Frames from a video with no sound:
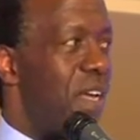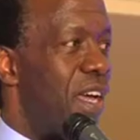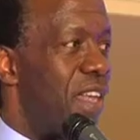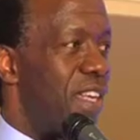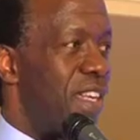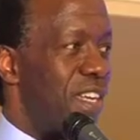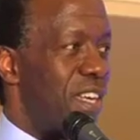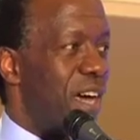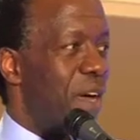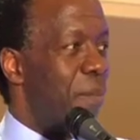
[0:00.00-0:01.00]
that had
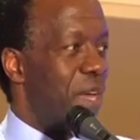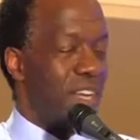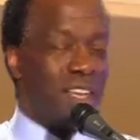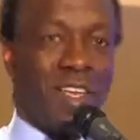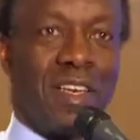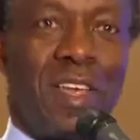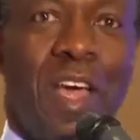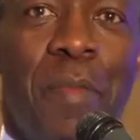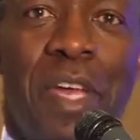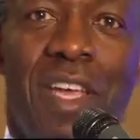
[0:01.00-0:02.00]
our
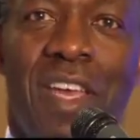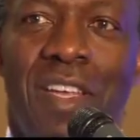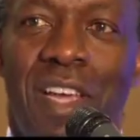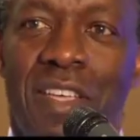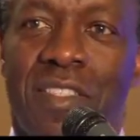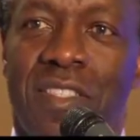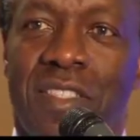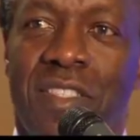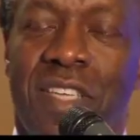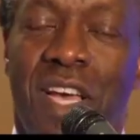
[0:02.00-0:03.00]
American
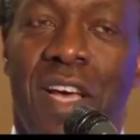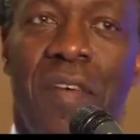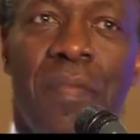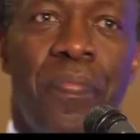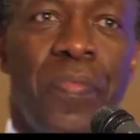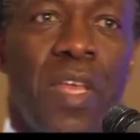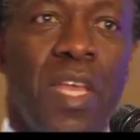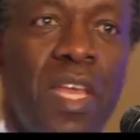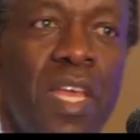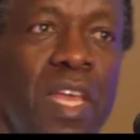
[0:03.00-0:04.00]
guests here,
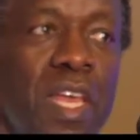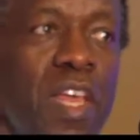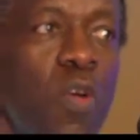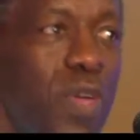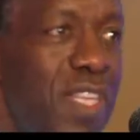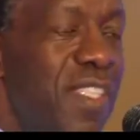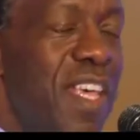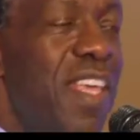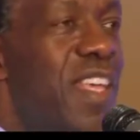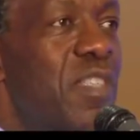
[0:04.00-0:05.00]
what they're
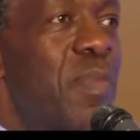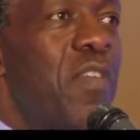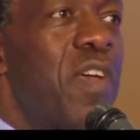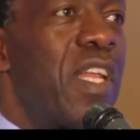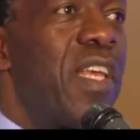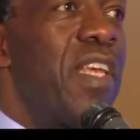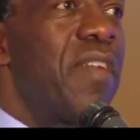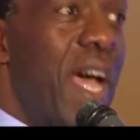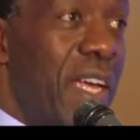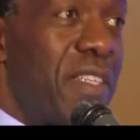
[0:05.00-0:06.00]
saying is perfectly
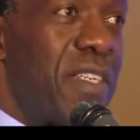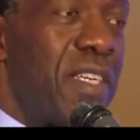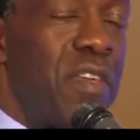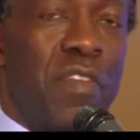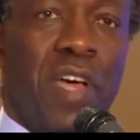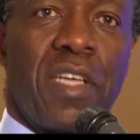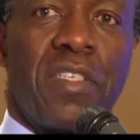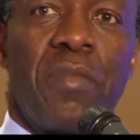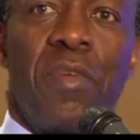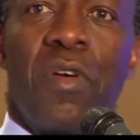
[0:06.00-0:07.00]
right, in fact,
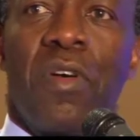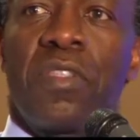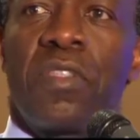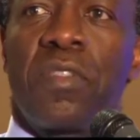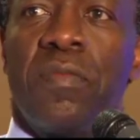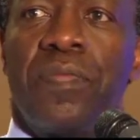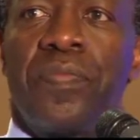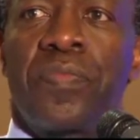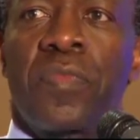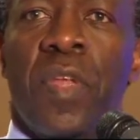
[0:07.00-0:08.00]
because
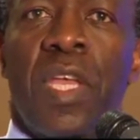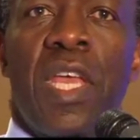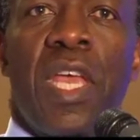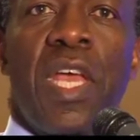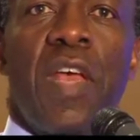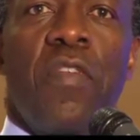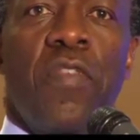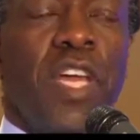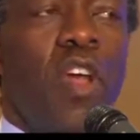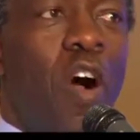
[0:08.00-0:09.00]

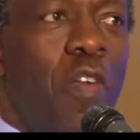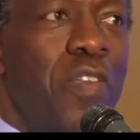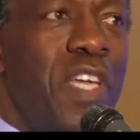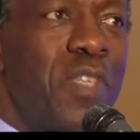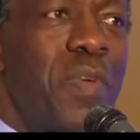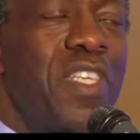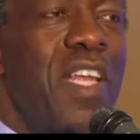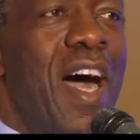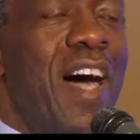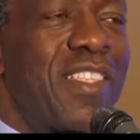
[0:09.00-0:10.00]
very often,
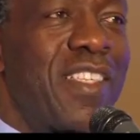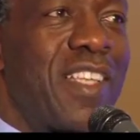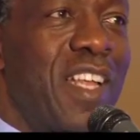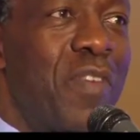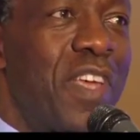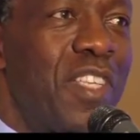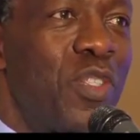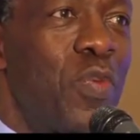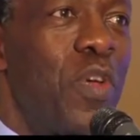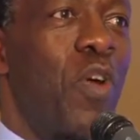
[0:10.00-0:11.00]
especially us as South
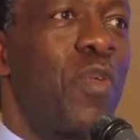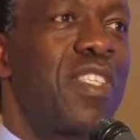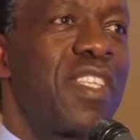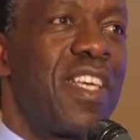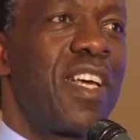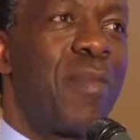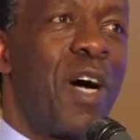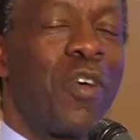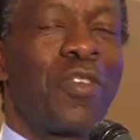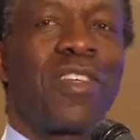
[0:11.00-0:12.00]
Africans, we always think
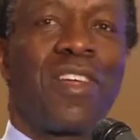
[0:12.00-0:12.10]
about